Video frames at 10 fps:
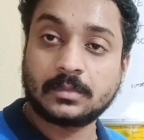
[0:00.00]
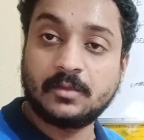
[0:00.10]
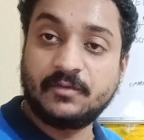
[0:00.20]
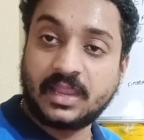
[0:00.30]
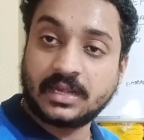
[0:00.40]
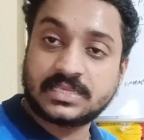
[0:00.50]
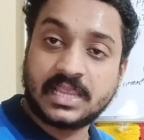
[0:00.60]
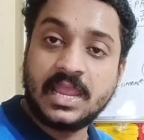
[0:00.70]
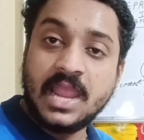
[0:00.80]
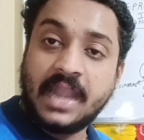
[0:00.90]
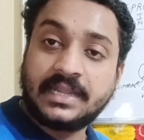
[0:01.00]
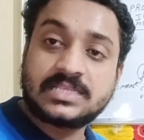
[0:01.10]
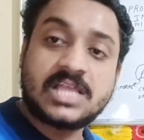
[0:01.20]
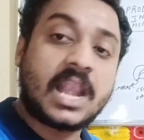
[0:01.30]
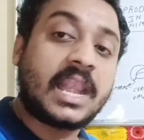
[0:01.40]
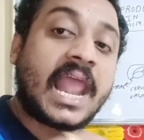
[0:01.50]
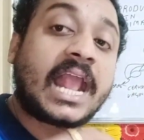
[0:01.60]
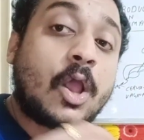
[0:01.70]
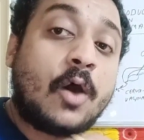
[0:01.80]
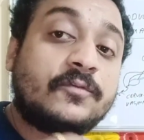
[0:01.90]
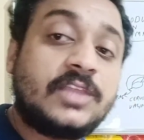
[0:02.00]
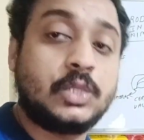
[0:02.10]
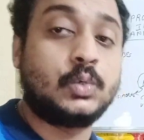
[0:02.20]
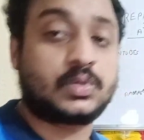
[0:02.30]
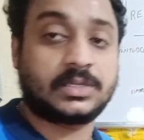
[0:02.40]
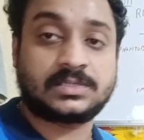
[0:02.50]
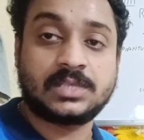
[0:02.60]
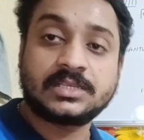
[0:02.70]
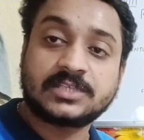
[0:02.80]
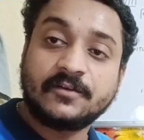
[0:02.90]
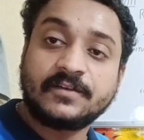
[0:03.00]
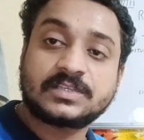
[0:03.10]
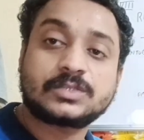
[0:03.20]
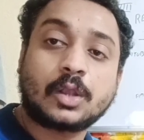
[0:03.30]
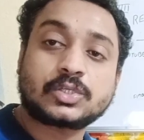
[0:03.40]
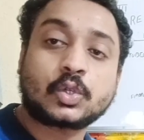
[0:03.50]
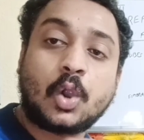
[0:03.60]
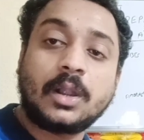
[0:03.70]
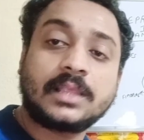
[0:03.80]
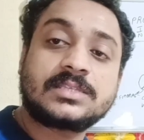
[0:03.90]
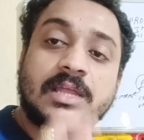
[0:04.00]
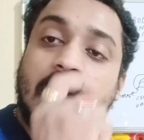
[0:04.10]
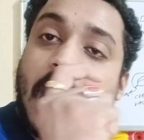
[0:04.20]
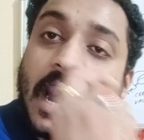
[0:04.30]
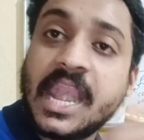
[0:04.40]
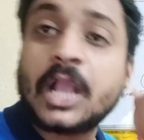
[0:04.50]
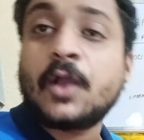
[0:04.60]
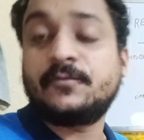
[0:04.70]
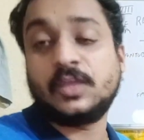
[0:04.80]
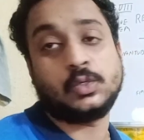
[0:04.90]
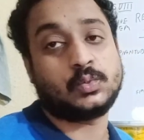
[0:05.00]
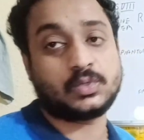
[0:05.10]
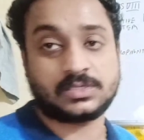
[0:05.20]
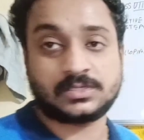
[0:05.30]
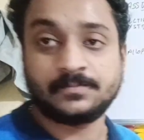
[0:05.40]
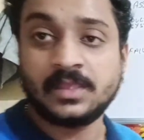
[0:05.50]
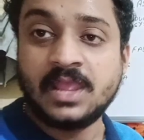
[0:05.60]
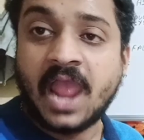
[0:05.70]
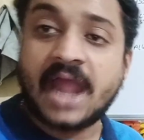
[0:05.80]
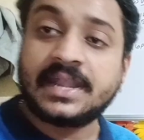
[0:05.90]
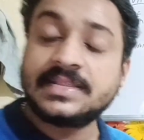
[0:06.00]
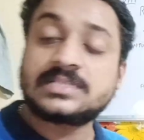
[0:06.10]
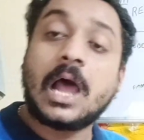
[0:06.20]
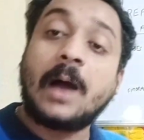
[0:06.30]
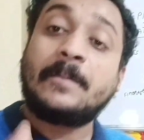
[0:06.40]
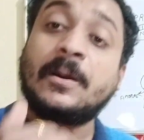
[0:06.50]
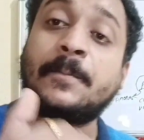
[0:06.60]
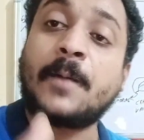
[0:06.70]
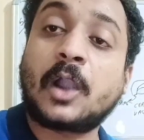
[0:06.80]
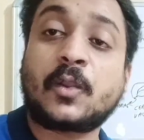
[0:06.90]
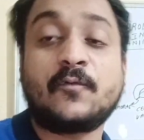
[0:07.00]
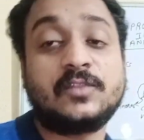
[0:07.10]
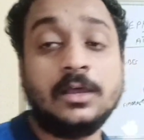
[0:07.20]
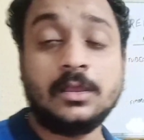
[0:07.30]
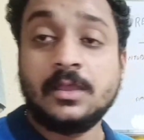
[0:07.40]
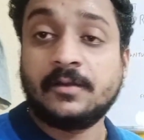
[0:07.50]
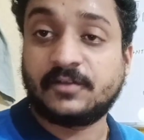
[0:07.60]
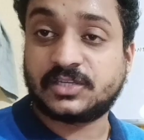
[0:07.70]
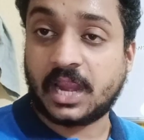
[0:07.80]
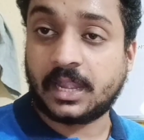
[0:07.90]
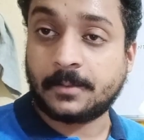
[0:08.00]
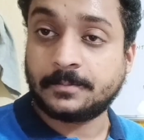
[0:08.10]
We can say it is the neck of the uterus. Cervix is also called as the neck of the uterus. And it is the upper part of the vagina.